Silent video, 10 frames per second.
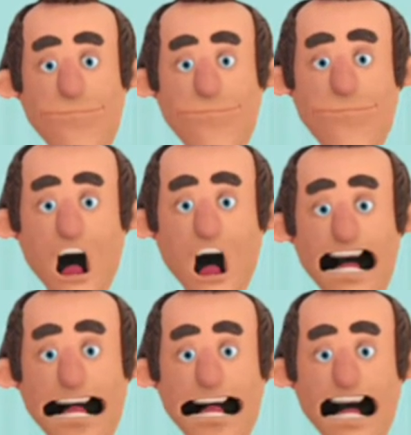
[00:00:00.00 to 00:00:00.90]
the water
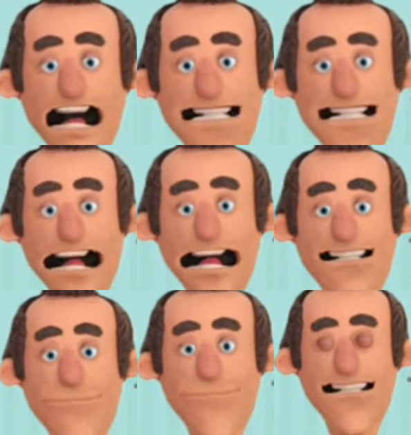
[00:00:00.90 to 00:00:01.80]
cycle is
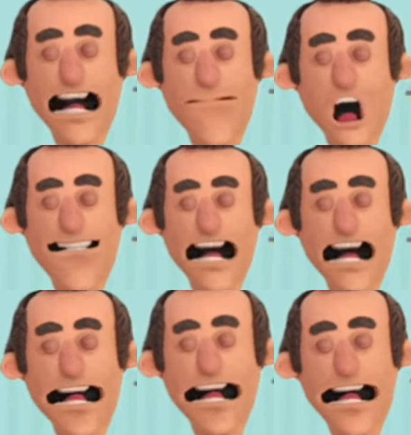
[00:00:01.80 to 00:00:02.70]
complex and
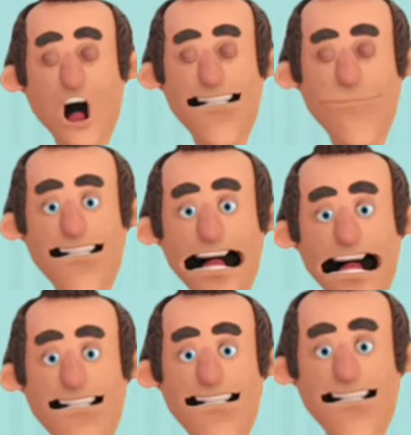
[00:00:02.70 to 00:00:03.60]
involves state
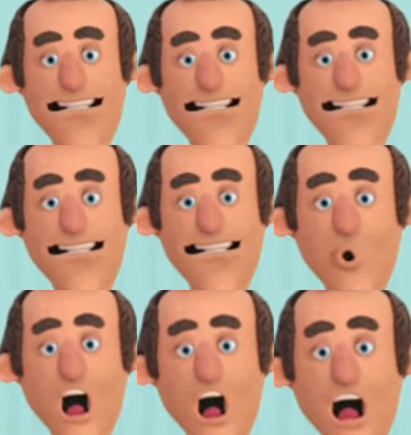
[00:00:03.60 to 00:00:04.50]
changes in
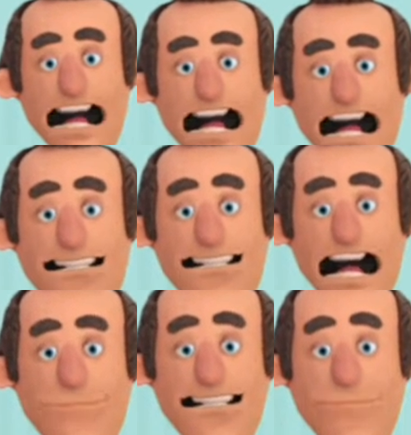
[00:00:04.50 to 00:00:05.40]
water as well as
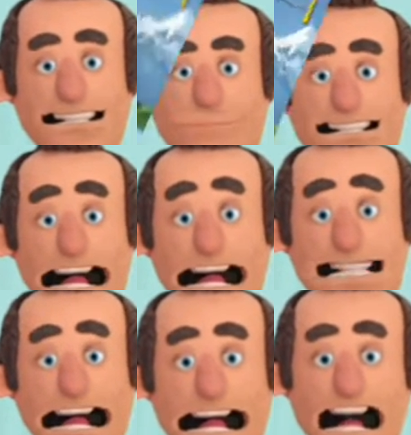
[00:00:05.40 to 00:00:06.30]
the physical
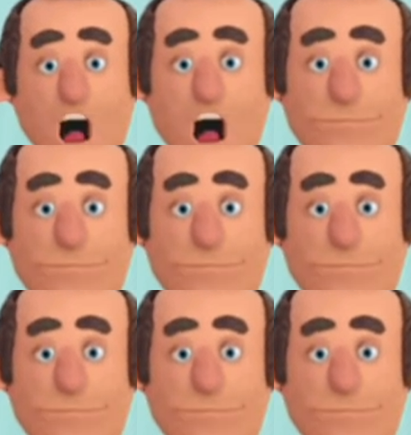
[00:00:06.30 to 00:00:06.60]
movement of